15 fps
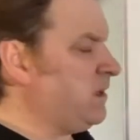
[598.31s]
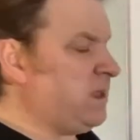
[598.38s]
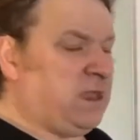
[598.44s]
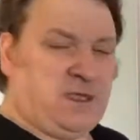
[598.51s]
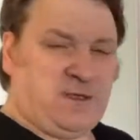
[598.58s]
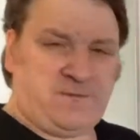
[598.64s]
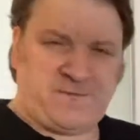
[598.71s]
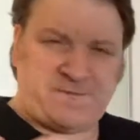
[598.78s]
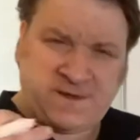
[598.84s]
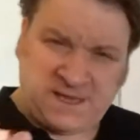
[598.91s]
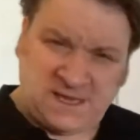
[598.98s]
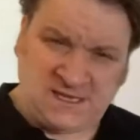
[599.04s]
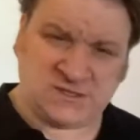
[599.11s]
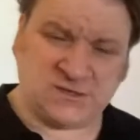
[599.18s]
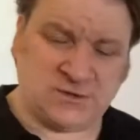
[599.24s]
If
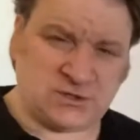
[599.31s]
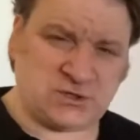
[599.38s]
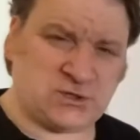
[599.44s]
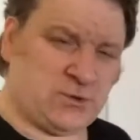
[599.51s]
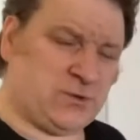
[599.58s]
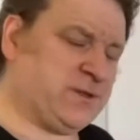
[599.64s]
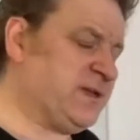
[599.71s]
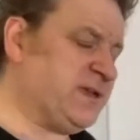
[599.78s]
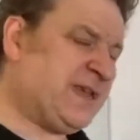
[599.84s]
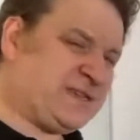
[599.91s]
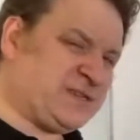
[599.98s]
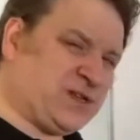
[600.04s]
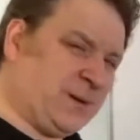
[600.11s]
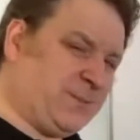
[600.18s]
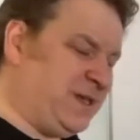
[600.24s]
he's not sure, then
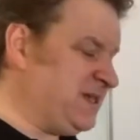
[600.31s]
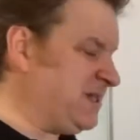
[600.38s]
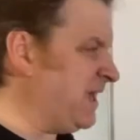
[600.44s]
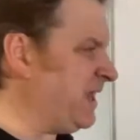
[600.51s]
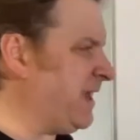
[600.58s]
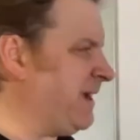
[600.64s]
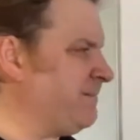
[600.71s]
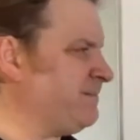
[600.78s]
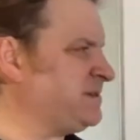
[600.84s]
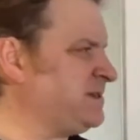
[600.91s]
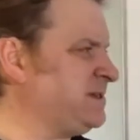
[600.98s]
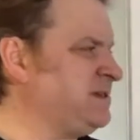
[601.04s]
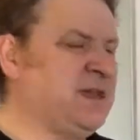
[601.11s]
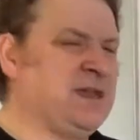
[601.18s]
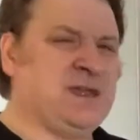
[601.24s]
next time you get it
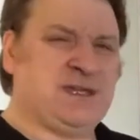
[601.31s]
emptied,